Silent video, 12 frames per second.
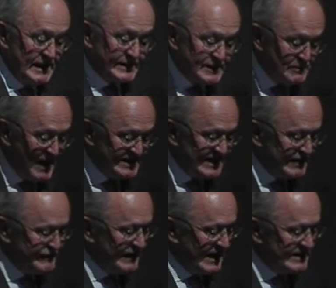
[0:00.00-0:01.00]
Despite
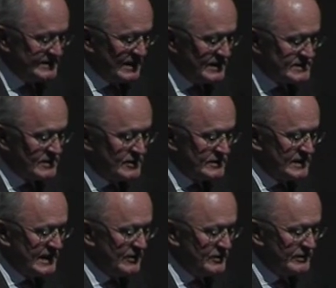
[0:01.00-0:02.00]
that fact, I
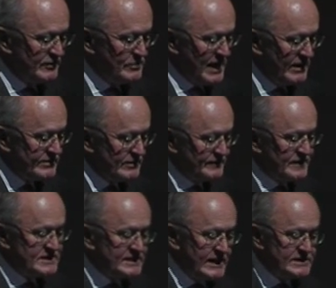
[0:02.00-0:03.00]
started out on a path of
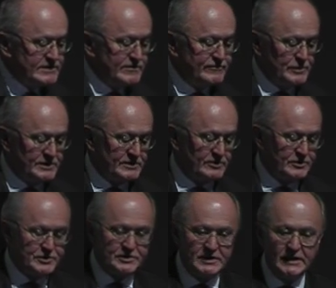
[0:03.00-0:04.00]
extensive
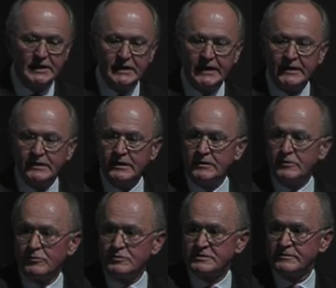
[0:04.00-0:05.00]
research and
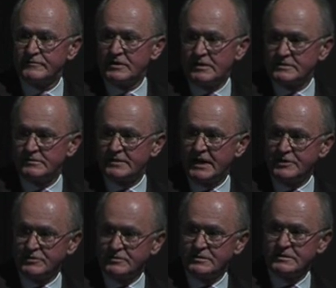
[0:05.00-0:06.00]
inclusive
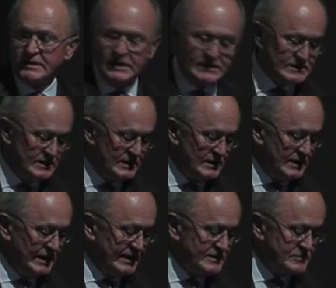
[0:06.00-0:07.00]
consultations, as
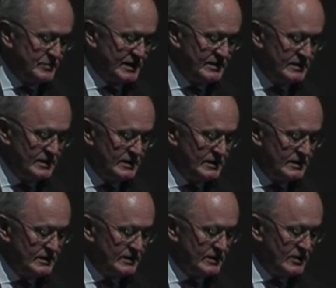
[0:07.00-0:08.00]
has been
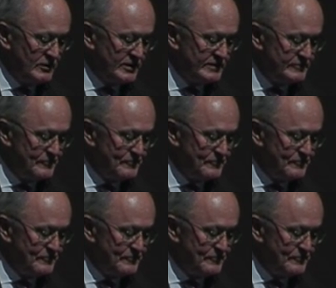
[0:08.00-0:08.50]
noted.